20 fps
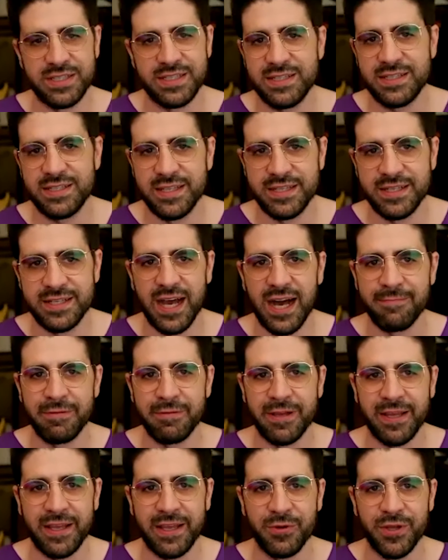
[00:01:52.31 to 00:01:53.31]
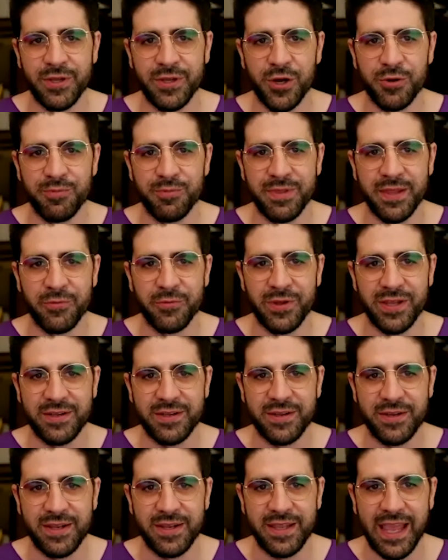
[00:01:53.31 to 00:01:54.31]
the topic and we hope that we
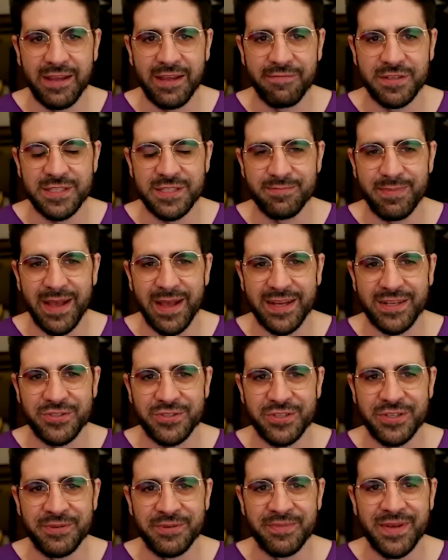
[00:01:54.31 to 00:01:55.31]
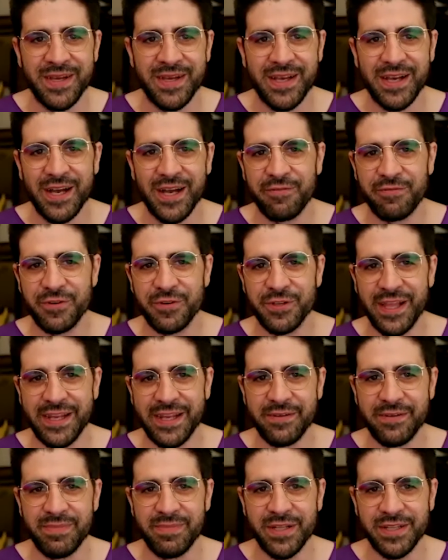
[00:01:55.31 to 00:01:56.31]
gave a spectrum of
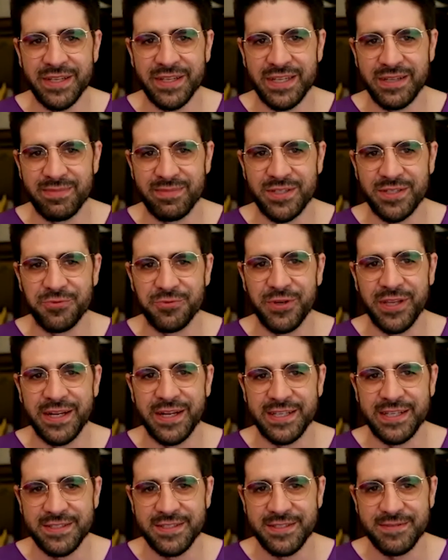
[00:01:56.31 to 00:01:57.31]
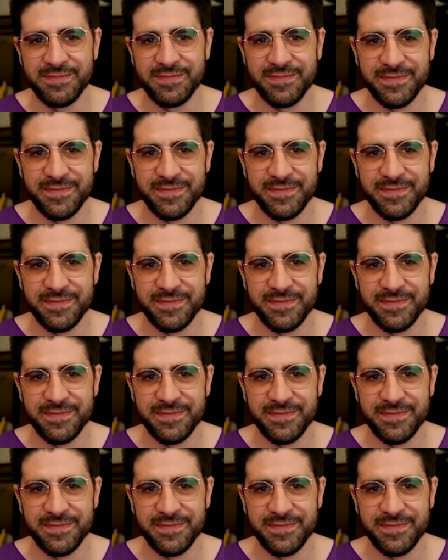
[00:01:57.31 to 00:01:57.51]
relatability between us.